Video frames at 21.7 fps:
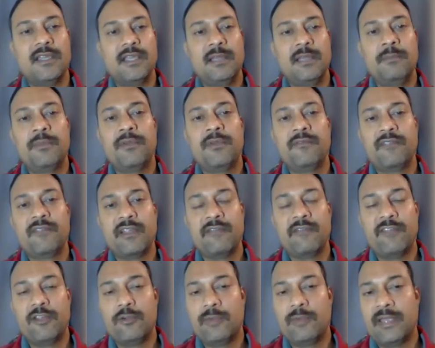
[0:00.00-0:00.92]
improve
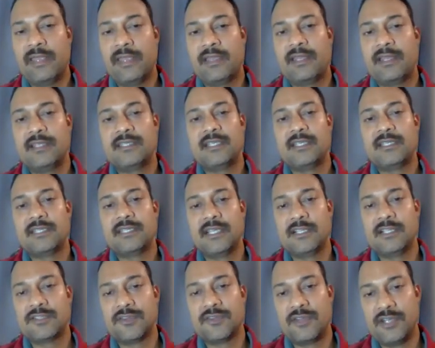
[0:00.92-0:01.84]
revenue by increasing
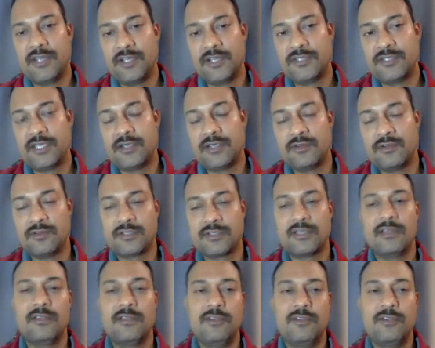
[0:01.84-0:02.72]
sales or reducing cost.